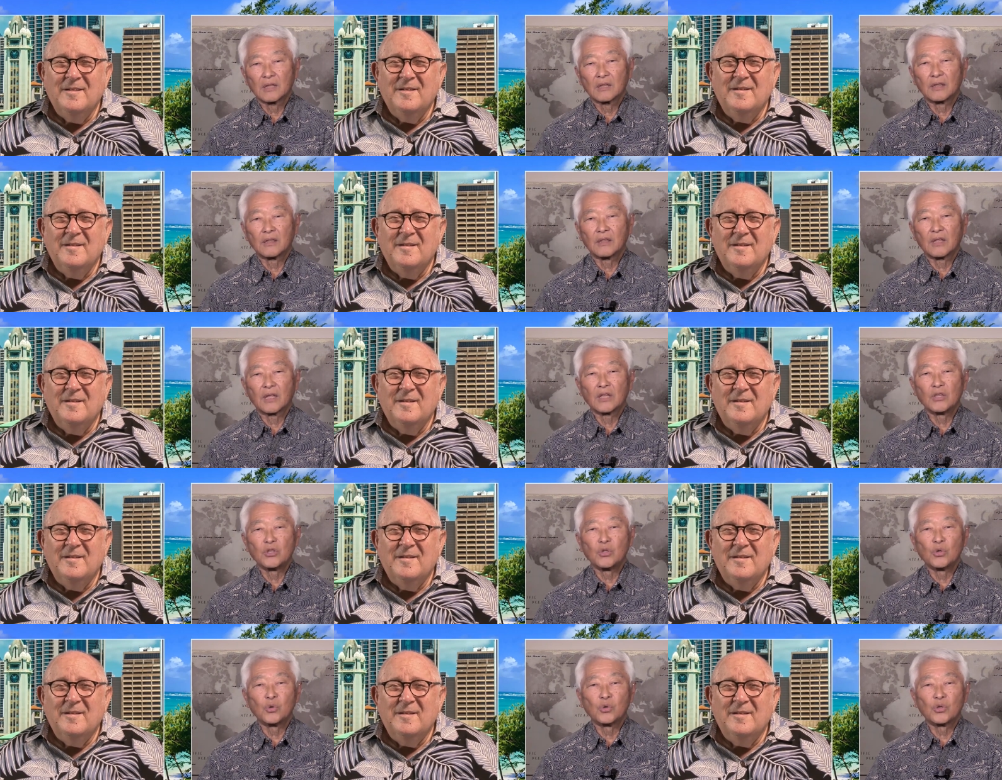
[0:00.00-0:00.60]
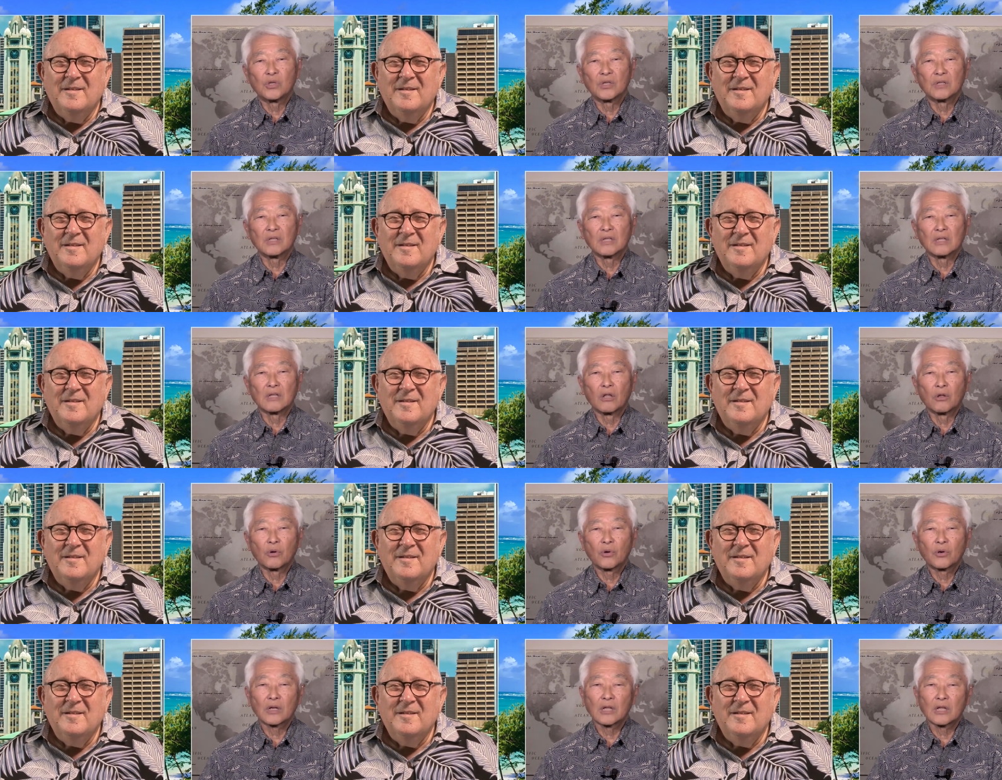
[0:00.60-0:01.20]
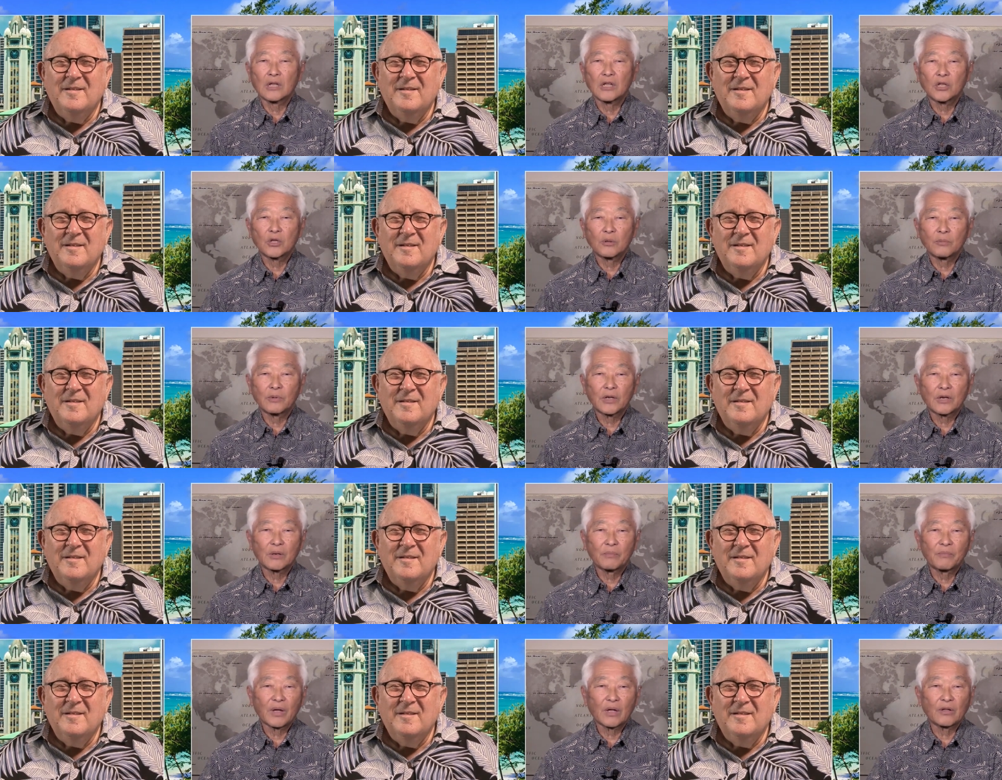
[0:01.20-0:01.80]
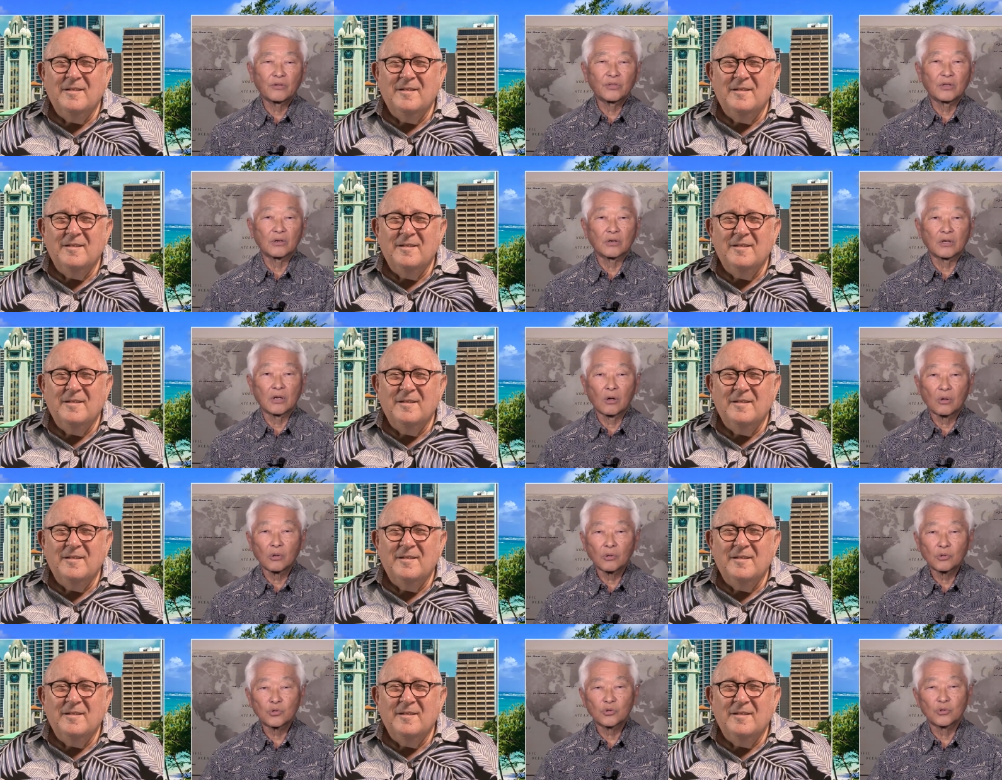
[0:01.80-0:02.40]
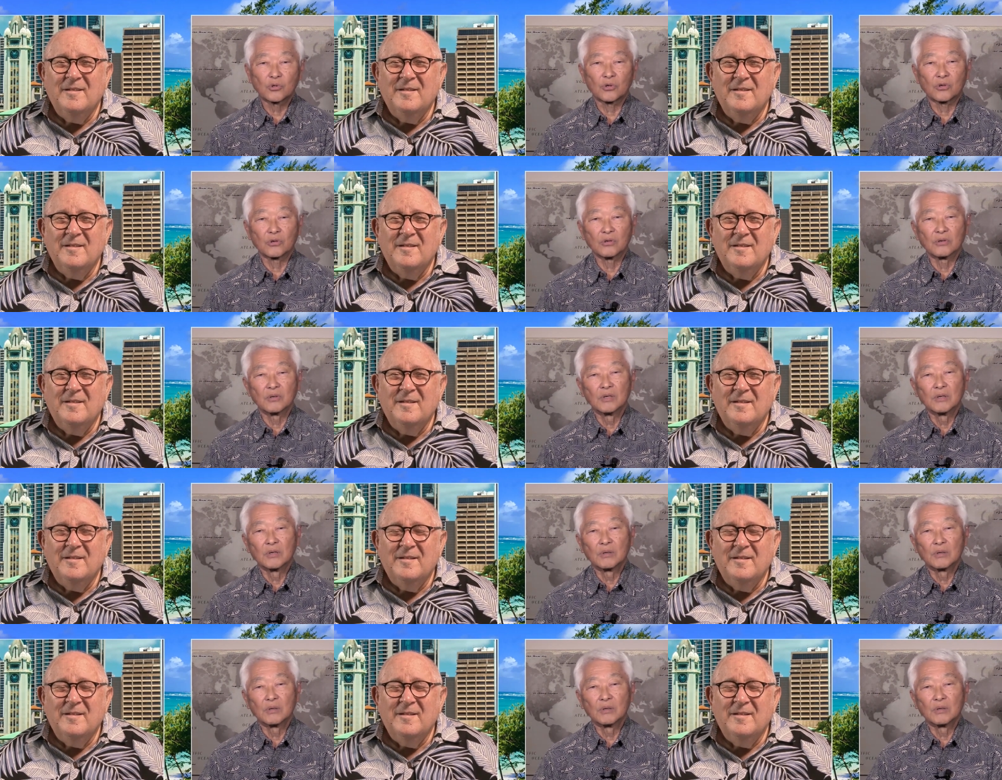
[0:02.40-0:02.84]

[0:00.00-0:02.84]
Speaker 1: then you can learn a little bit about the culture